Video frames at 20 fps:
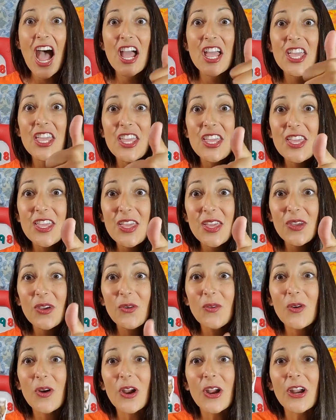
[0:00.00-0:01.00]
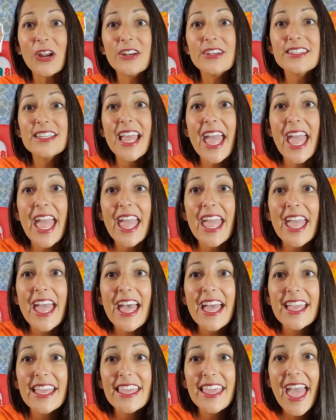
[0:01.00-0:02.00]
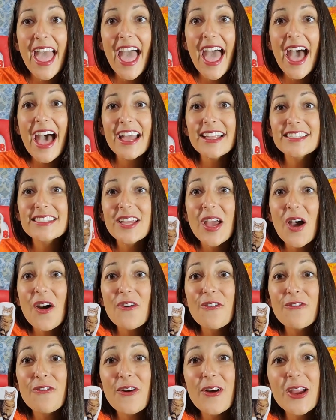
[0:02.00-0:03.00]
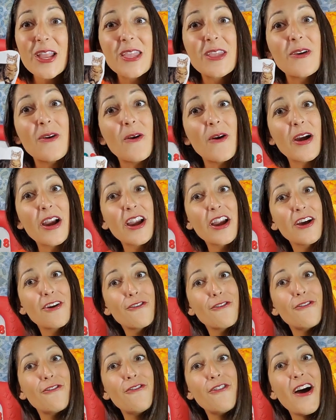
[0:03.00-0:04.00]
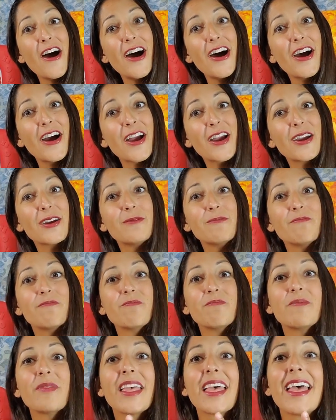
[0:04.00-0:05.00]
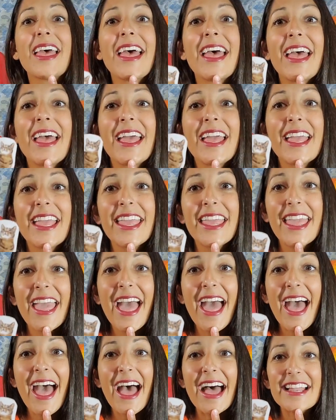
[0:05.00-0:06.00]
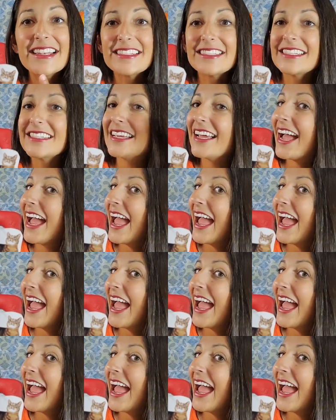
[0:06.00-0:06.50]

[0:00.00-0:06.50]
You earned a cat for your farm. Cat.